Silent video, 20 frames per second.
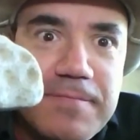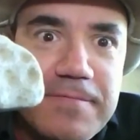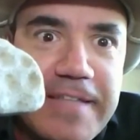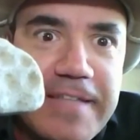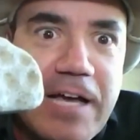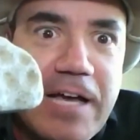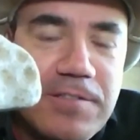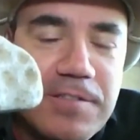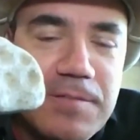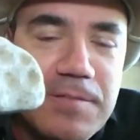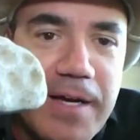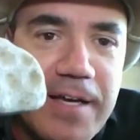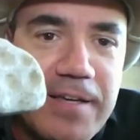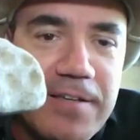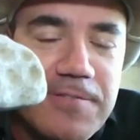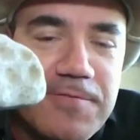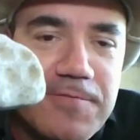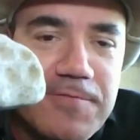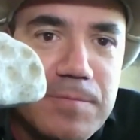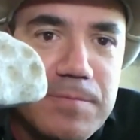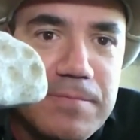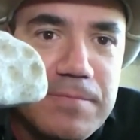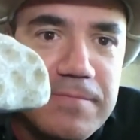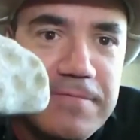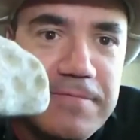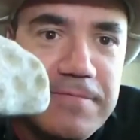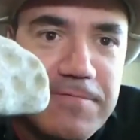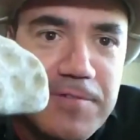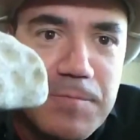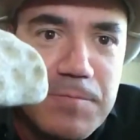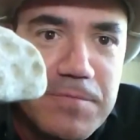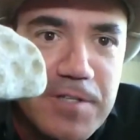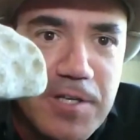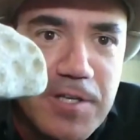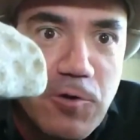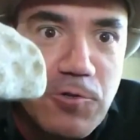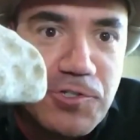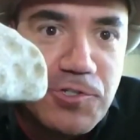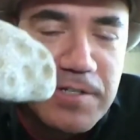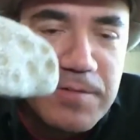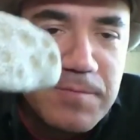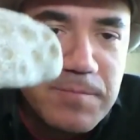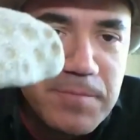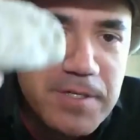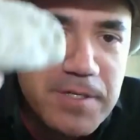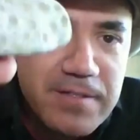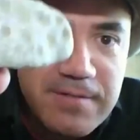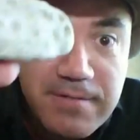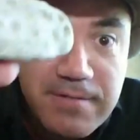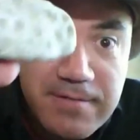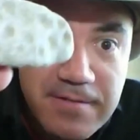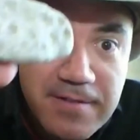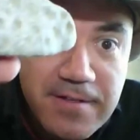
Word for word: 1,000 miles from the ocean, but